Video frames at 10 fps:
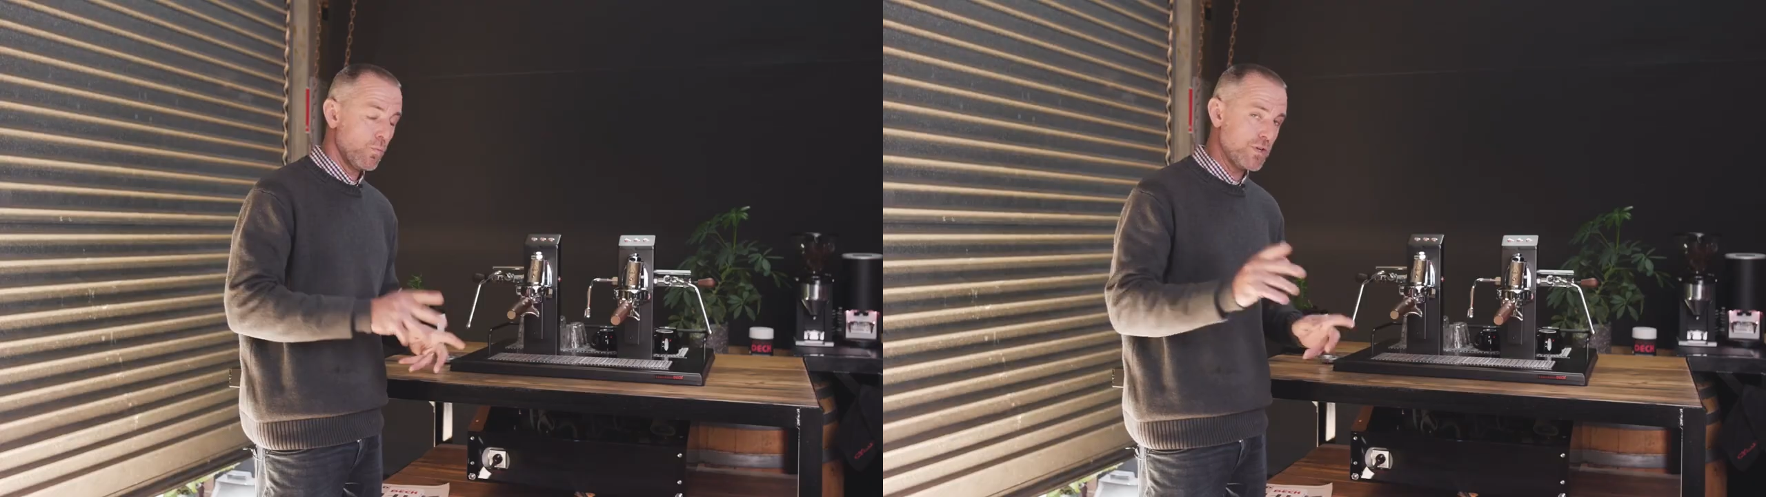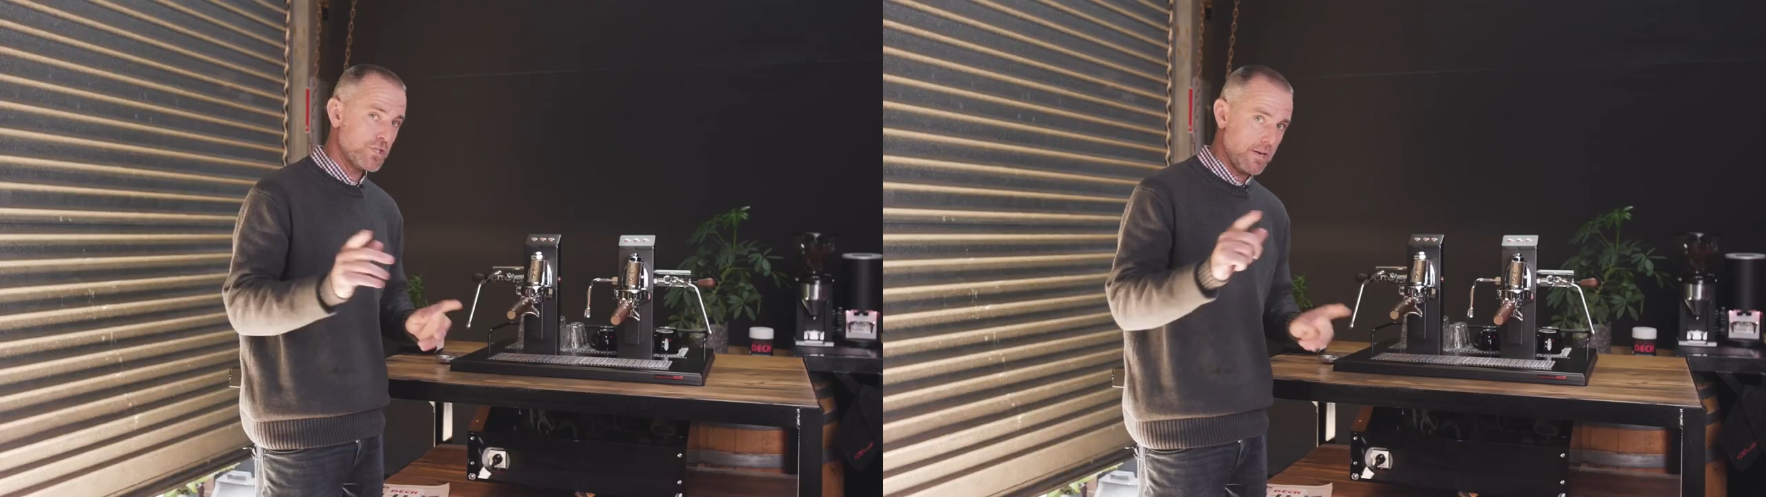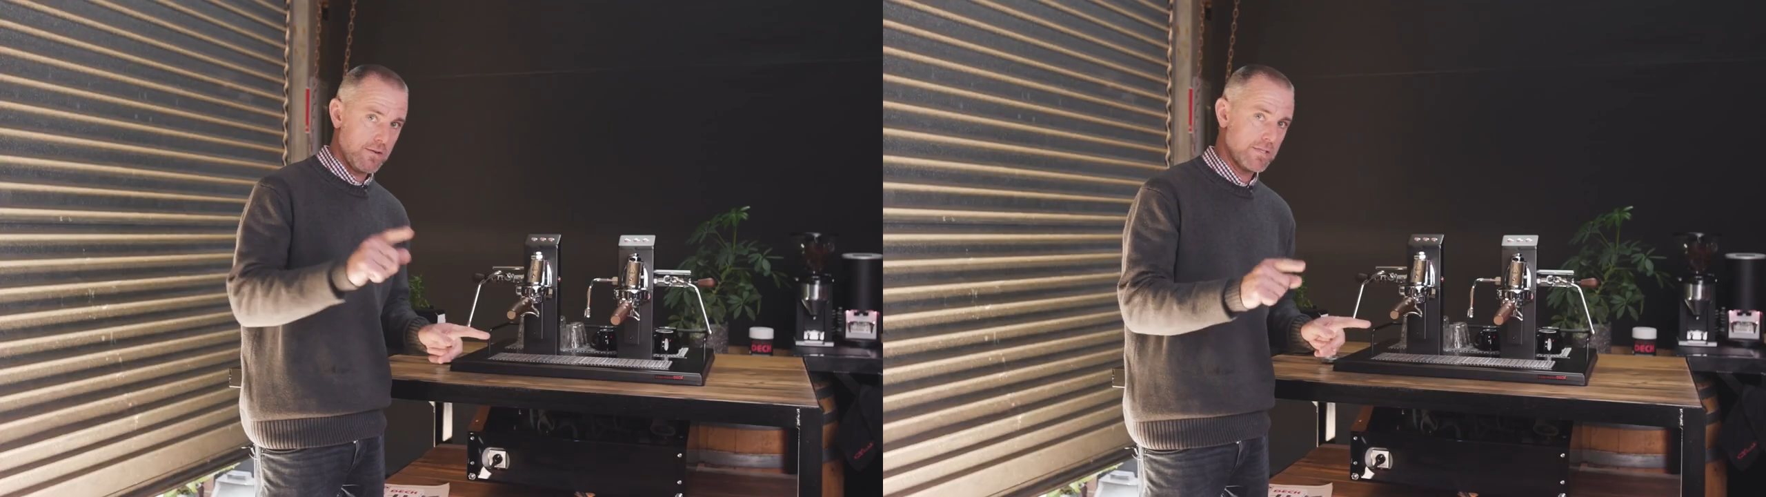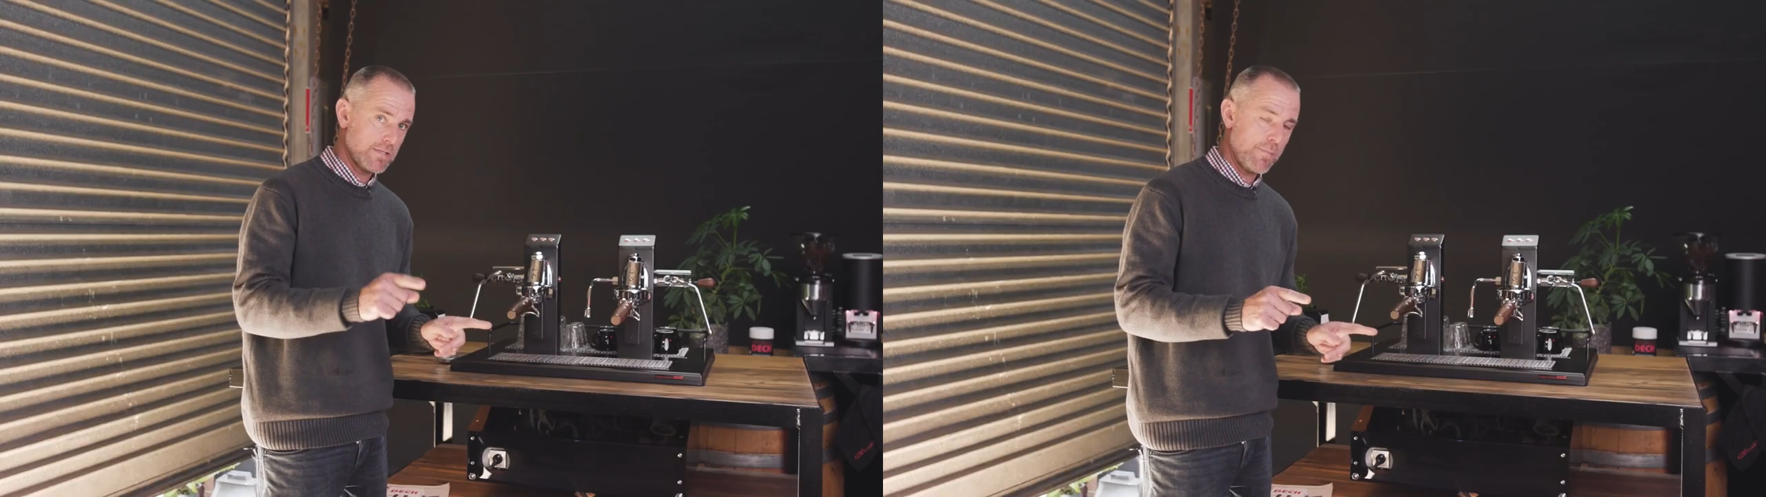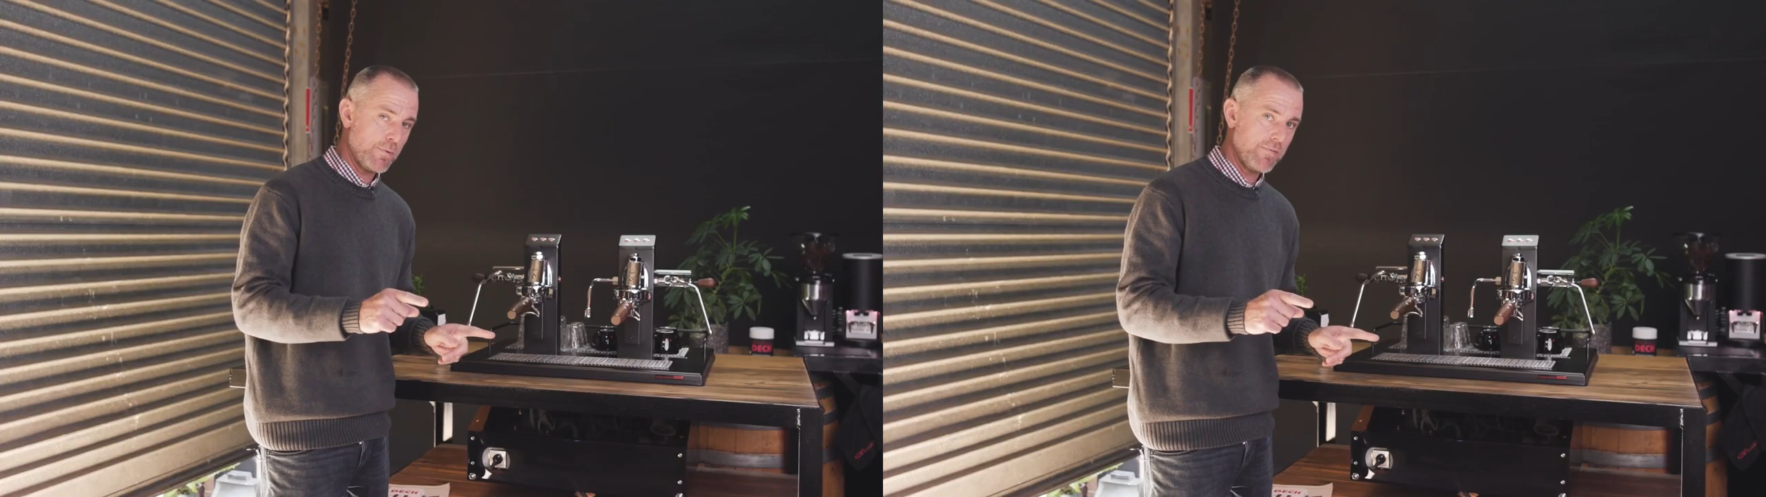which there is a
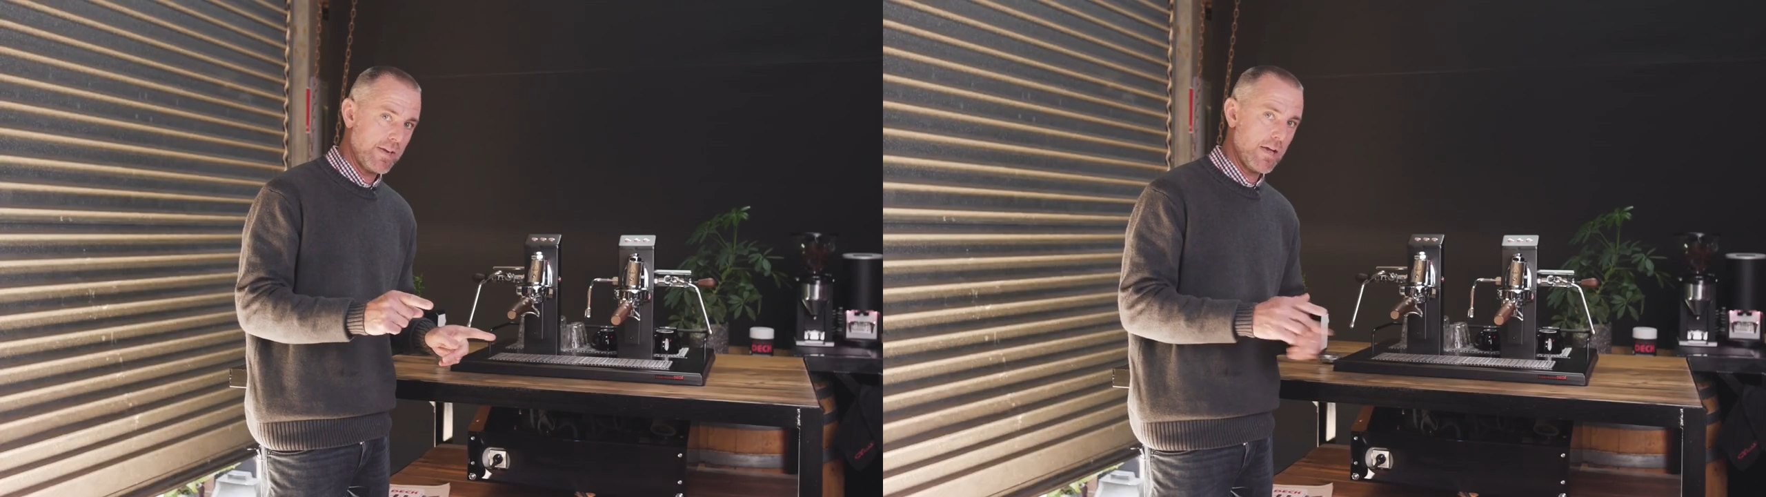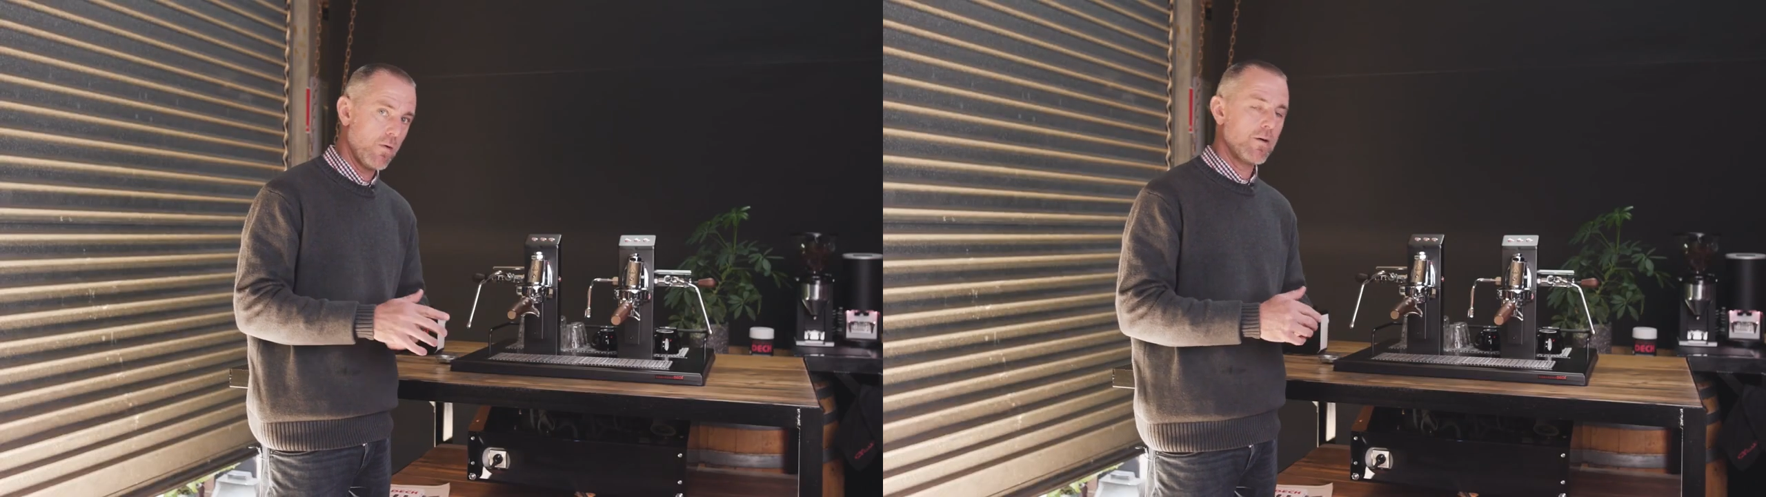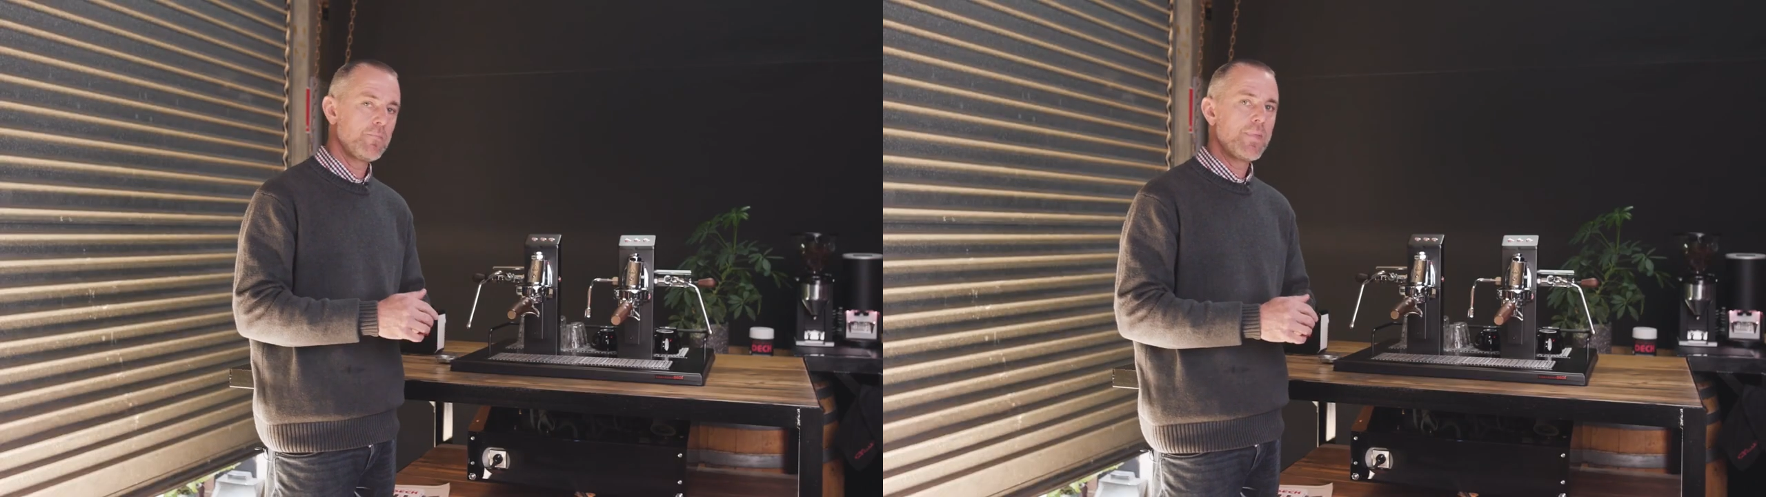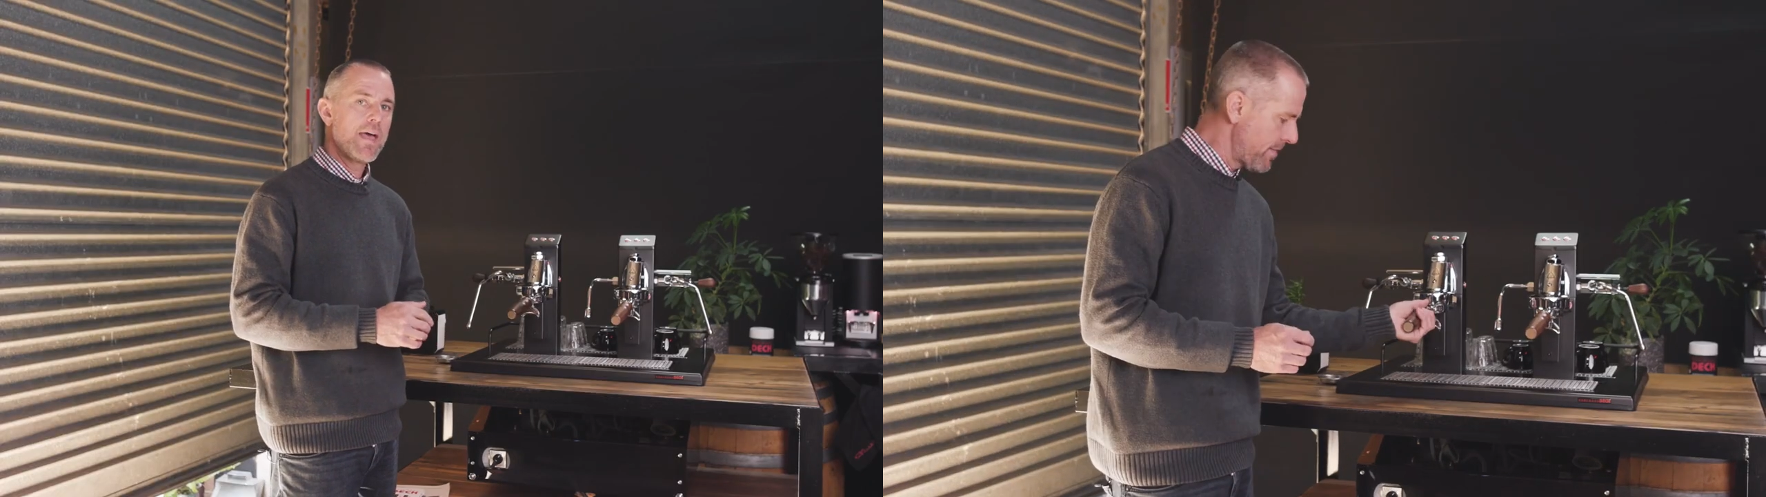separate video on.